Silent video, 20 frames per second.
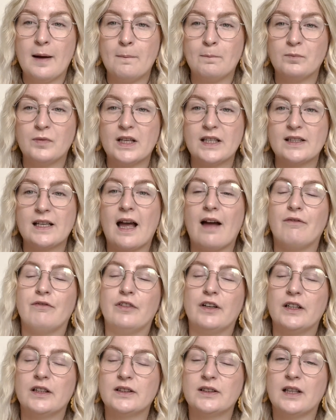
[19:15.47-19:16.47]
this
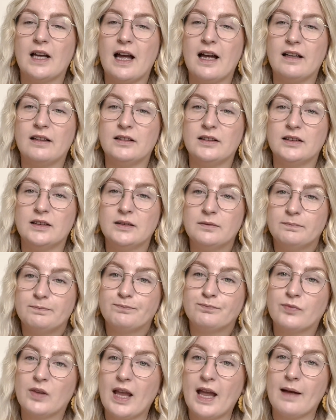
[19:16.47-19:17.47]
canvas, and
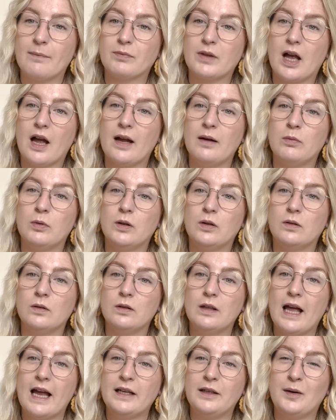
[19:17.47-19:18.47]
yeah, I will
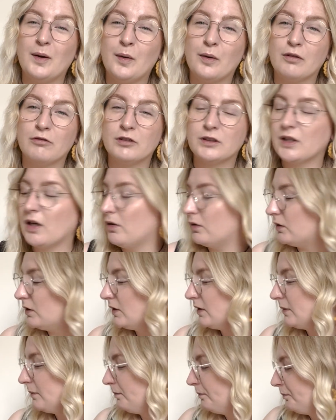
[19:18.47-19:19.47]
let you know the
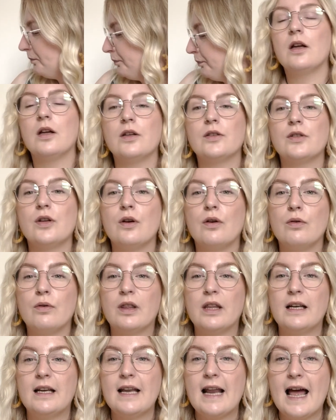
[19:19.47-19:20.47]
results. So
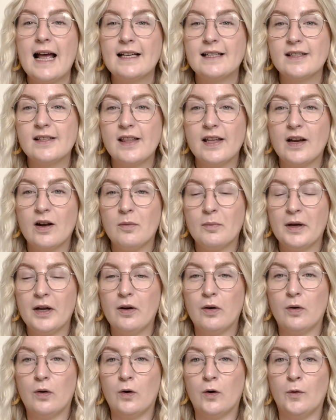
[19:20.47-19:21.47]
the last thing on my
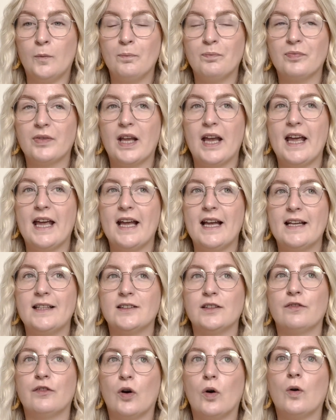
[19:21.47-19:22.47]
haul is
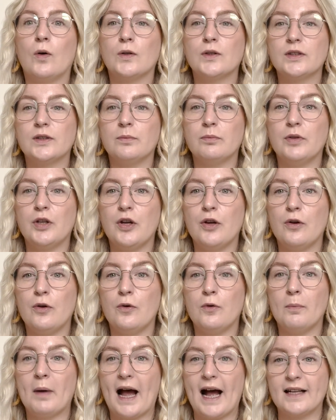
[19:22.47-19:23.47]
of course some
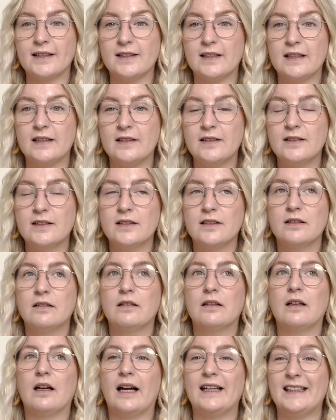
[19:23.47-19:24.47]
new patterns.
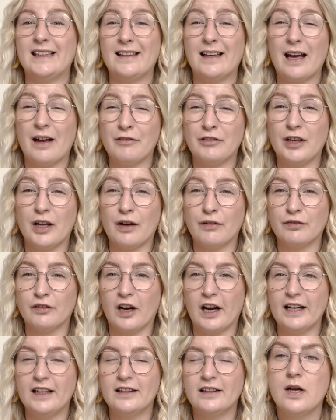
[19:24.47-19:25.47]
I didn't have enough,
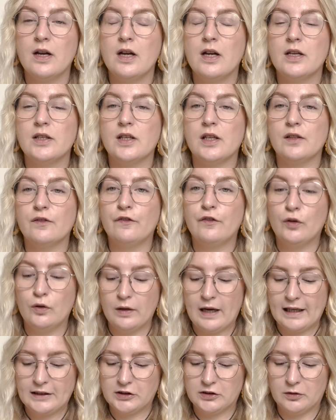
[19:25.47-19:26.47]
right? So there's 4
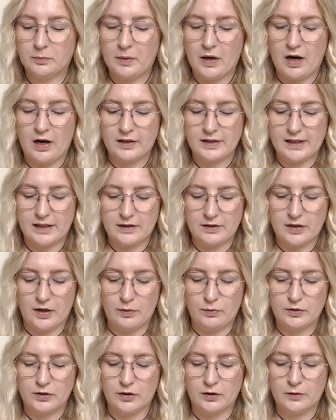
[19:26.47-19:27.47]
national parks in
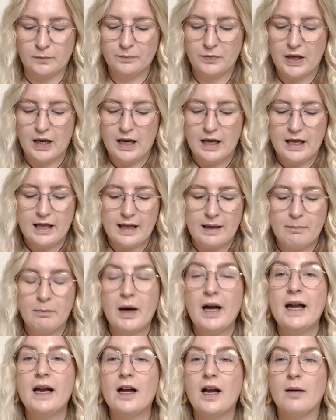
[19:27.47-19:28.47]
total. They're
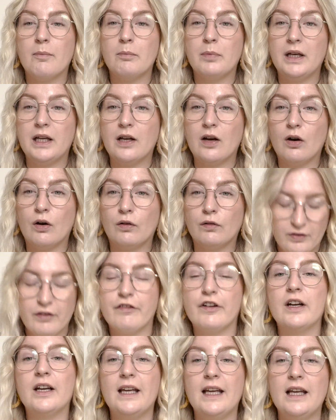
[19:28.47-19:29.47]
by a company called
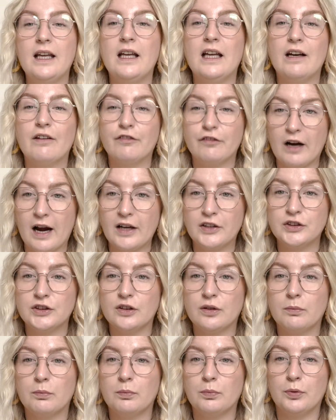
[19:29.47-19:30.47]
Phunky Phresh
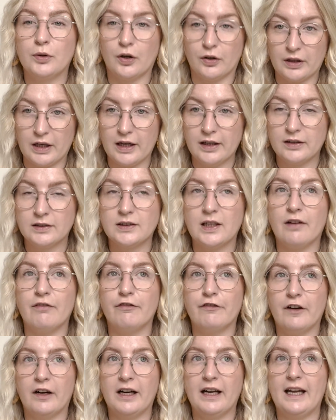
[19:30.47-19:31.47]
Products, and
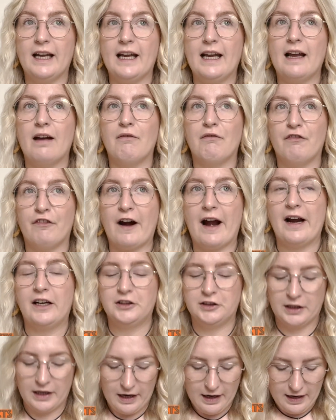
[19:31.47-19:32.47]
Phunky and
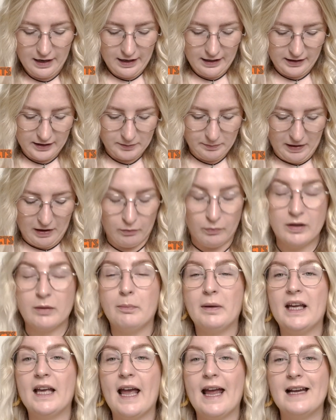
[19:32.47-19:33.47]
Phresh is spelled with
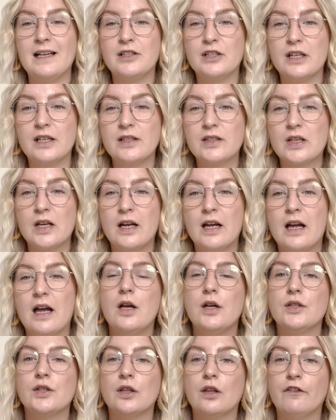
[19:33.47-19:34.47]
PHs.
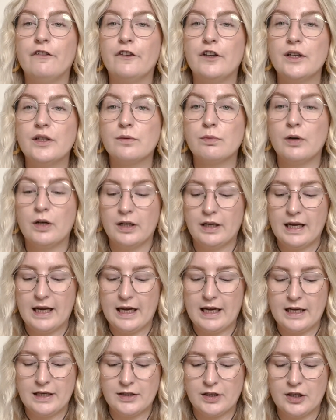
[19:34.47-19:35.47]
So the first one
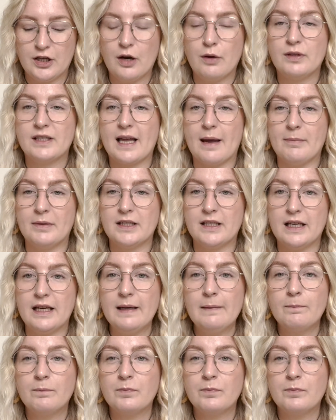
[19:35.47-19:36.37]
is Yosemite,